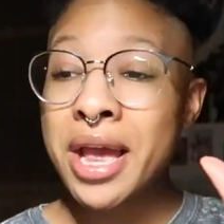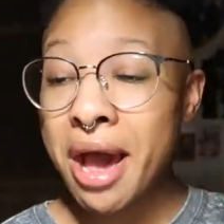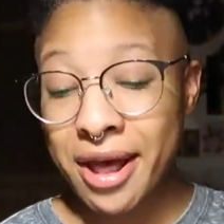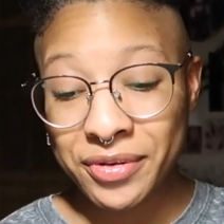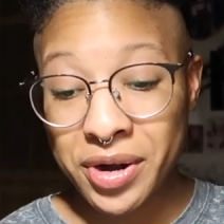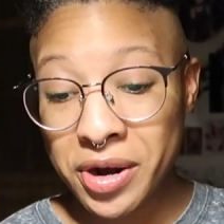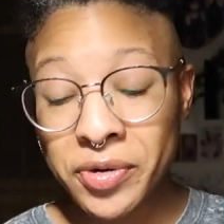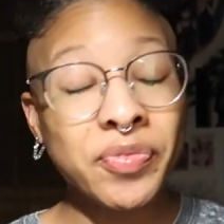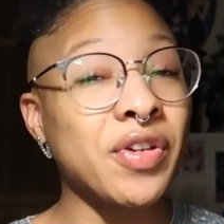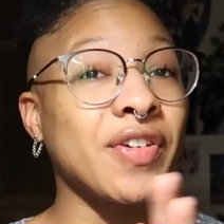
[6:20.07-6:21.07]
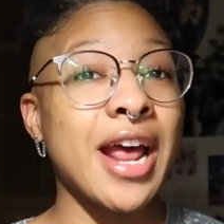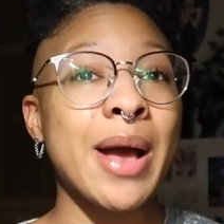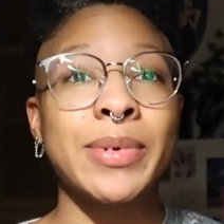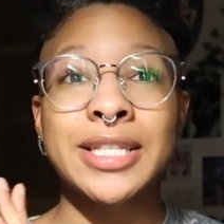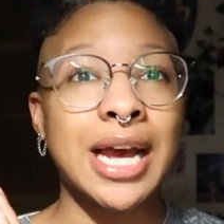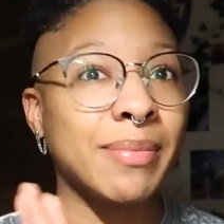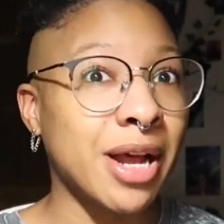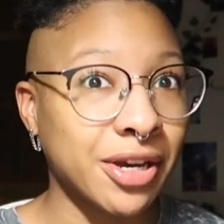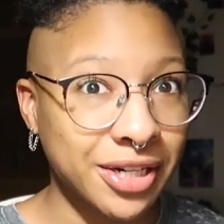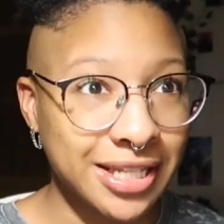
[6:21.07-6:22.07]
I don't know if it happens, I'm
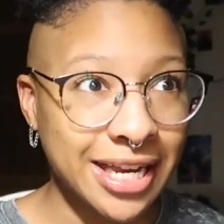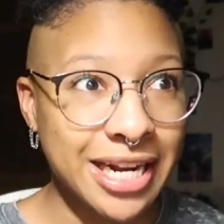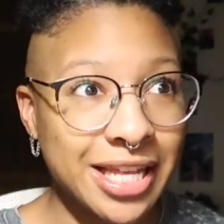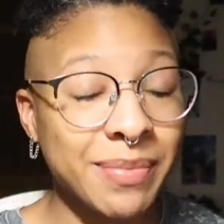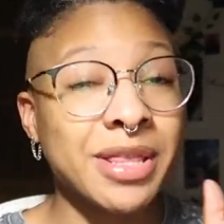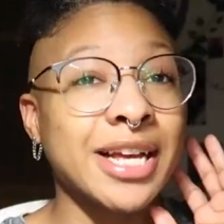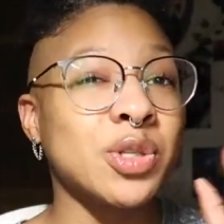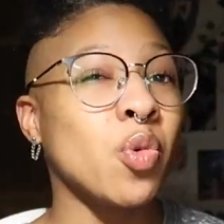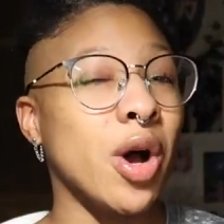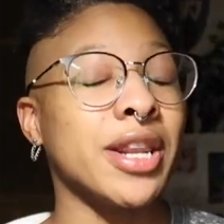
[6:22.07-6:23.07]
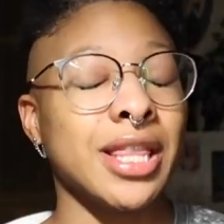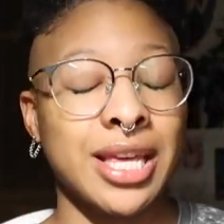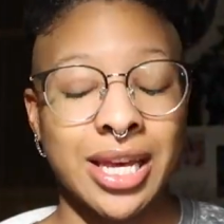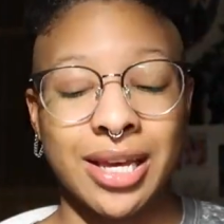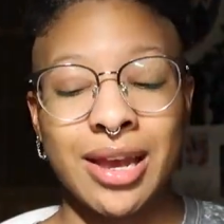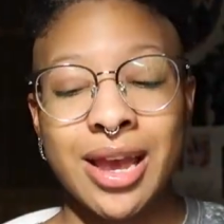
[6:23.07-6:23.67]
not gonna say anything, but that's one thing